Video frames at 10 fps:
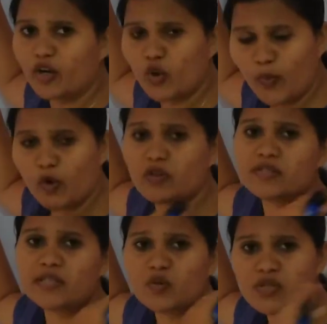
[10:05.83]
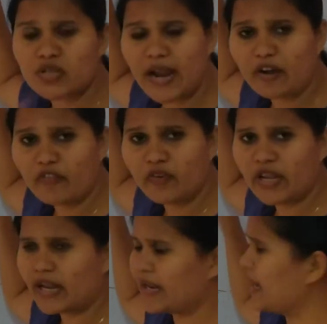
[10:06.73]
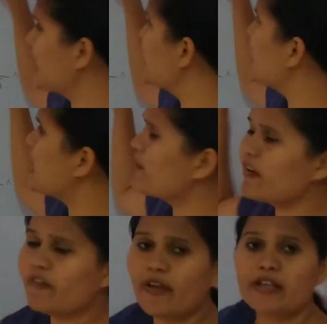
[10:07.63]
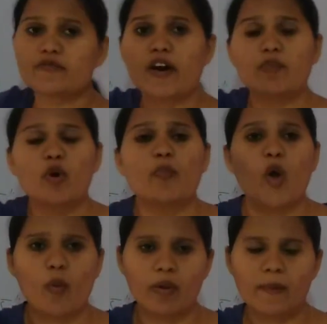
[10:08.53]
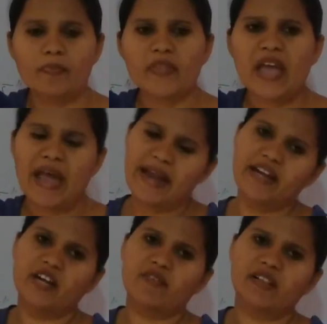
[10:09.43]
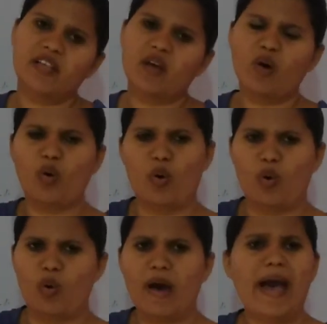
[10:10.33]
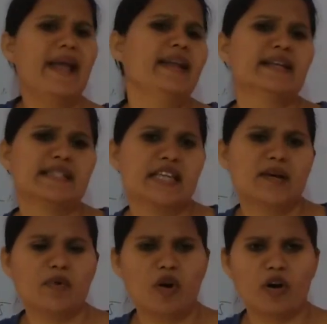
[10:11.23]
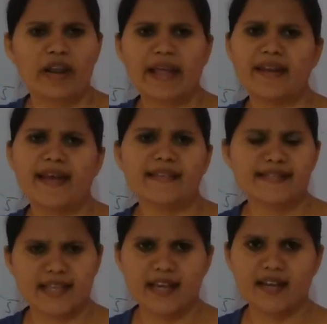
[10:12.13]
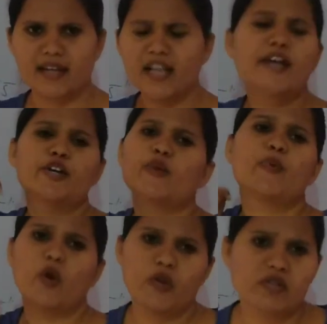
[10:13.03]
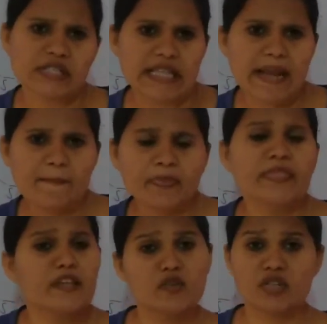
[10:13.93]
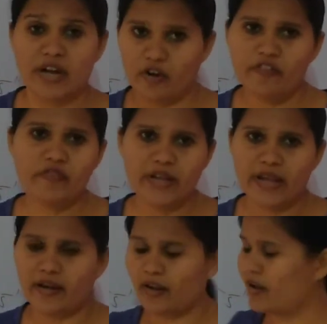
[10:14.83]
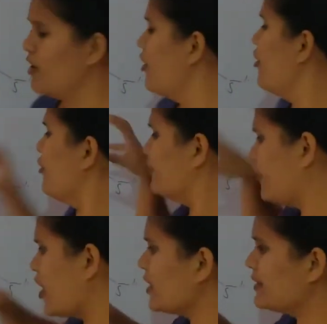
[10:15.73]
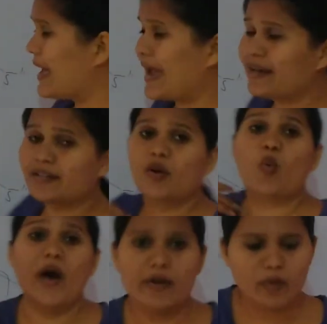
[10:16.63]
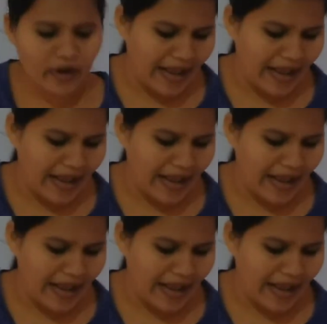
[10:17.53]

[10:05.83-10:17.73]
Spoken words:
to produce new strand of DNA, it will face one more problem and it will think, oh, I need some or any other signal to produce the new strand of DNA. For that, the one more